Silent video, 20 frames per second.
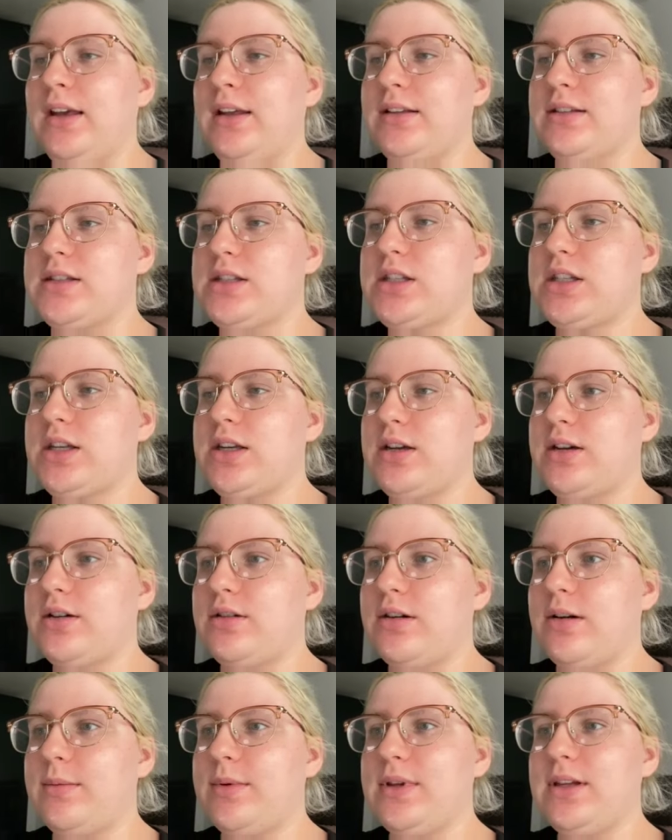so
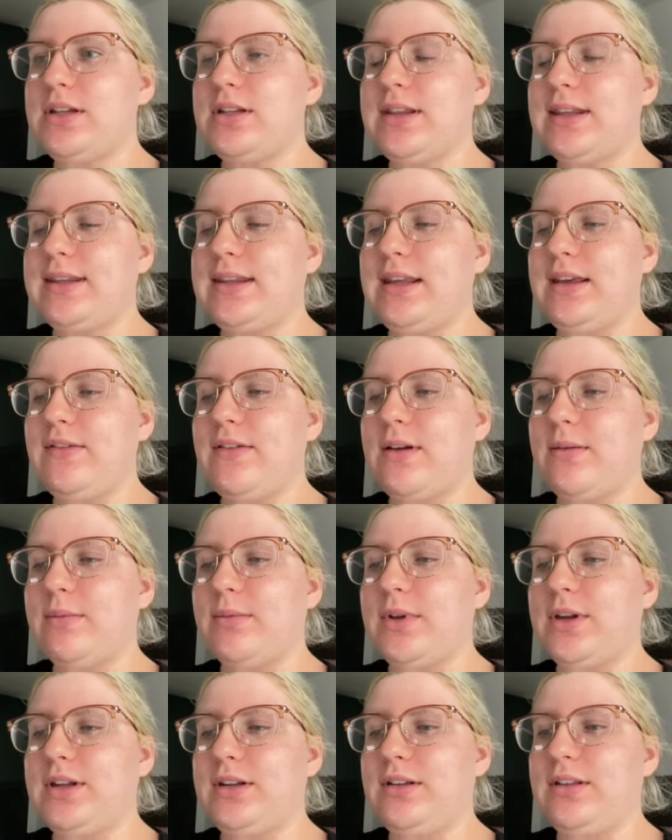I'm gonna see if I'm
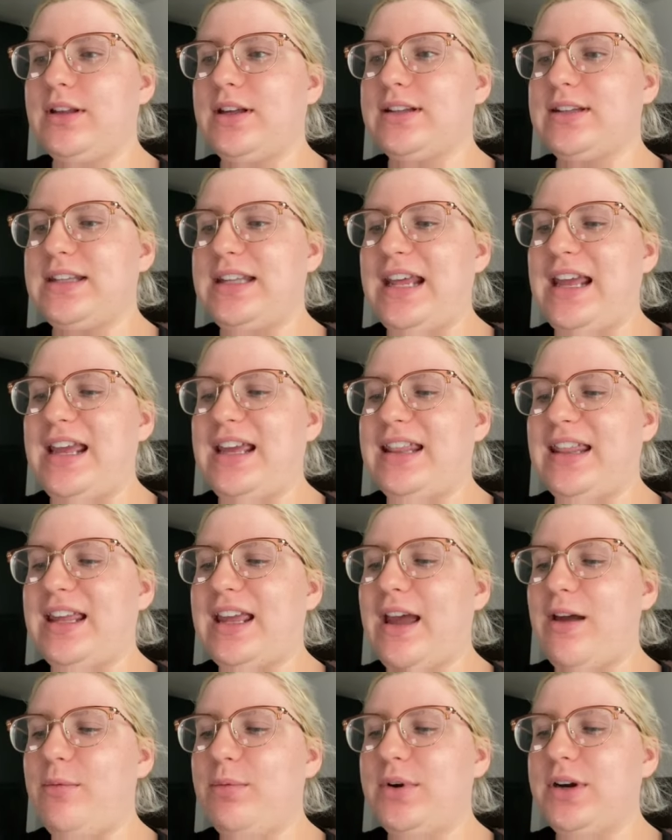gonna do that today. Like,
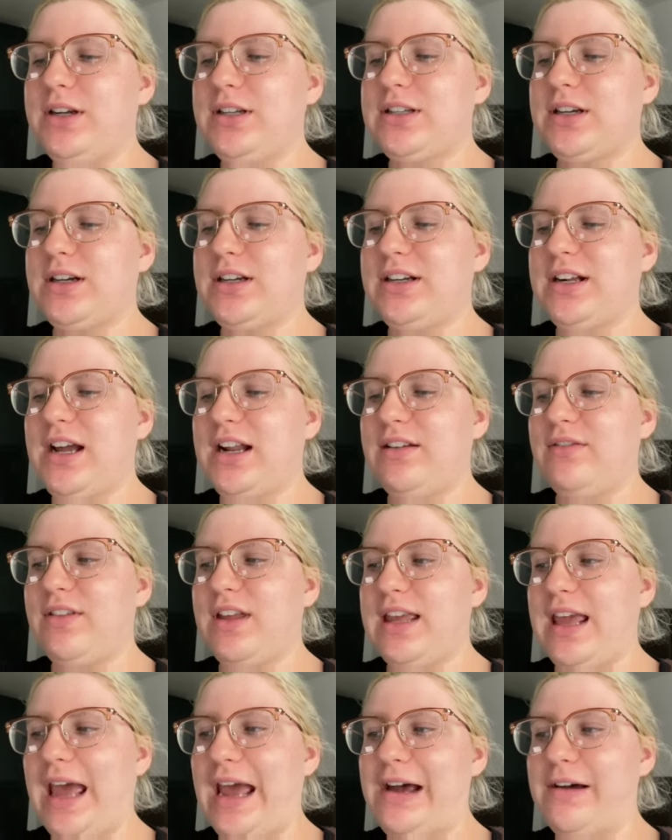I worked on kind of
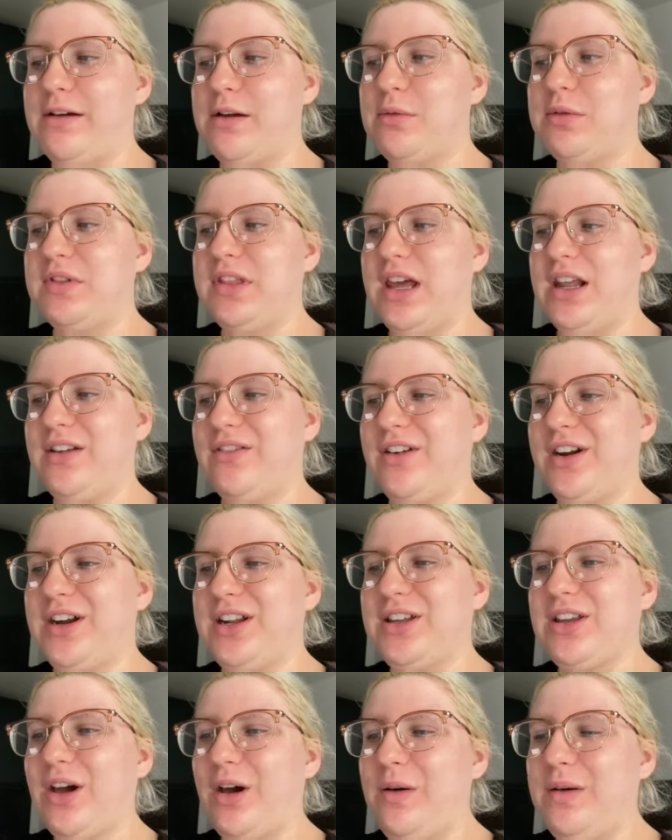like how I want that affair to
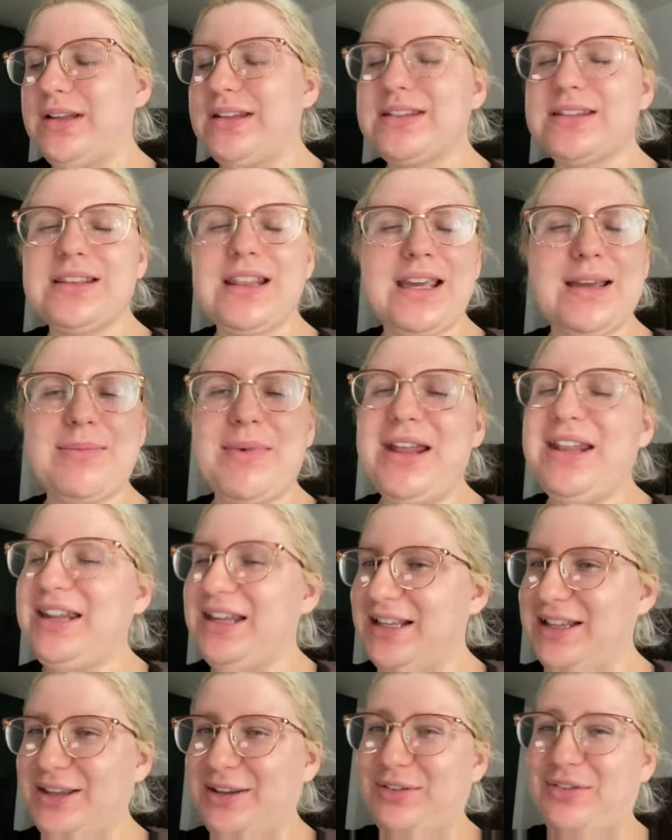go. It's like my
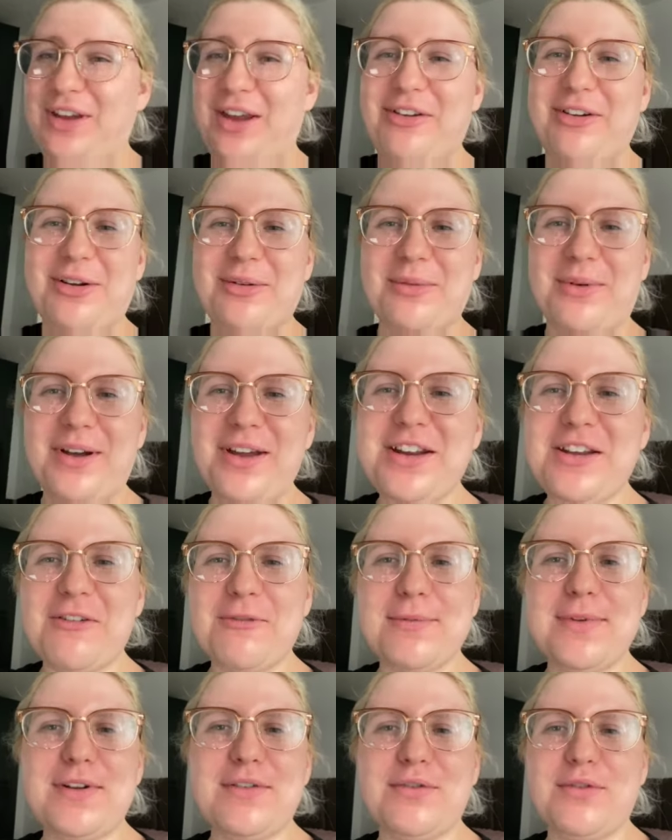least favorite one. I've
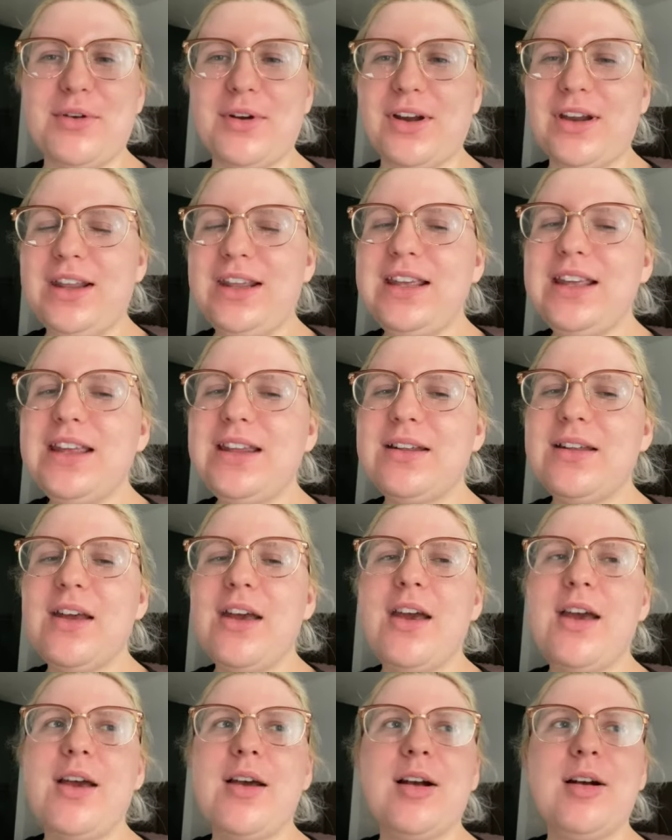been avoiding it,
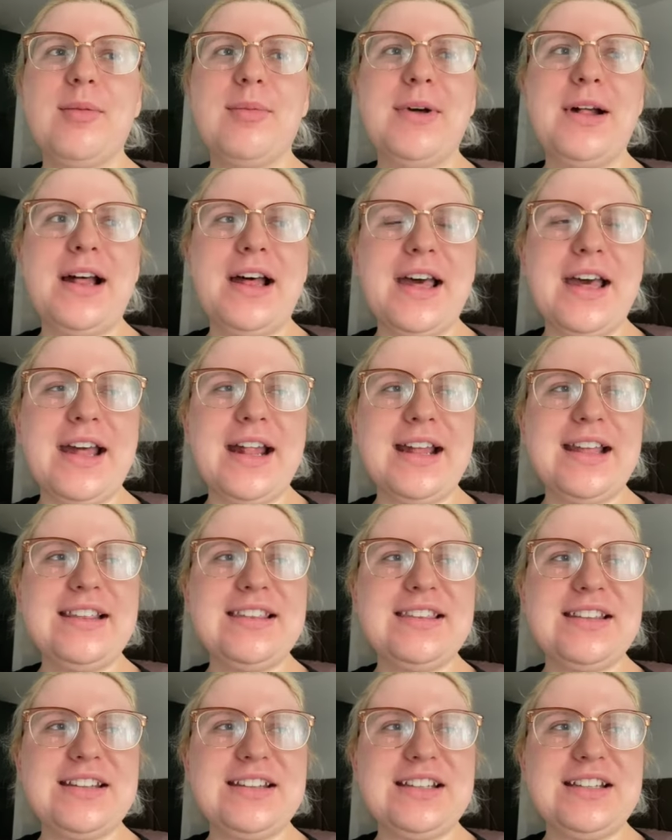but I
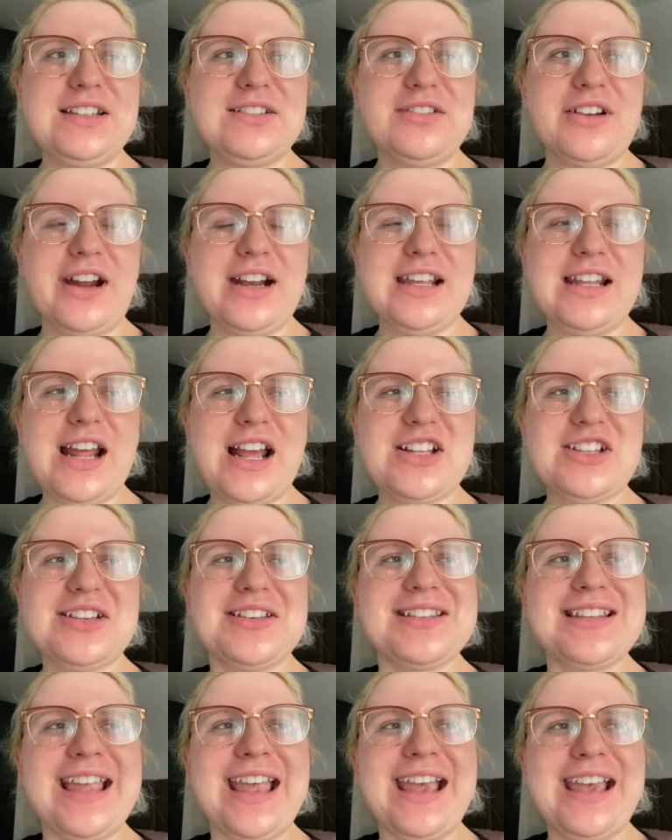still need to write it. I
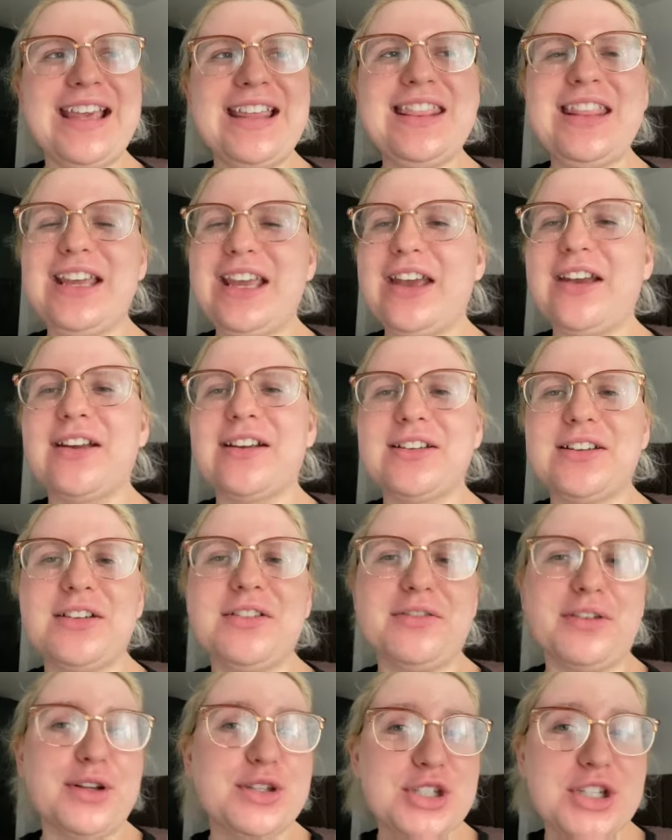just hate the character
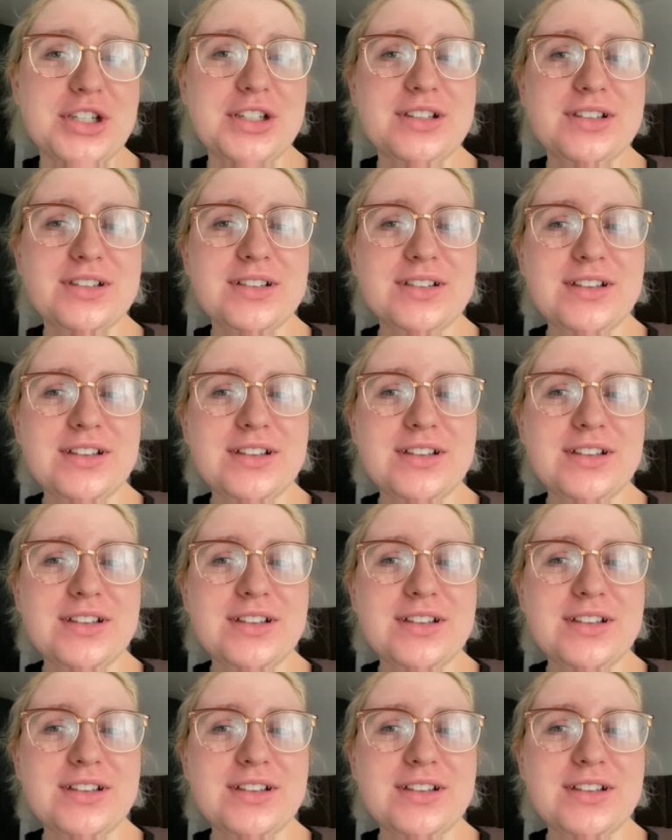Richard,